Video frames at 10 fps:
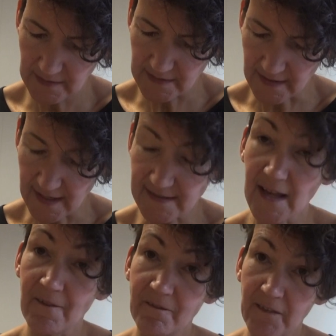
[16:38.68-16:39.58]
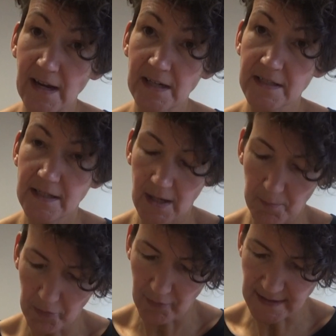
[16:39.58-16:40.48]
so that's a fact, a
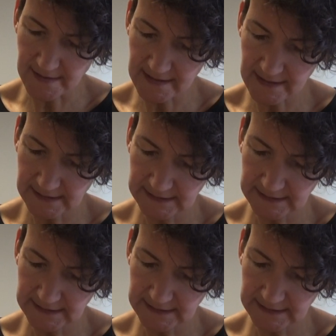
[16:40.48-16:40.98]
price,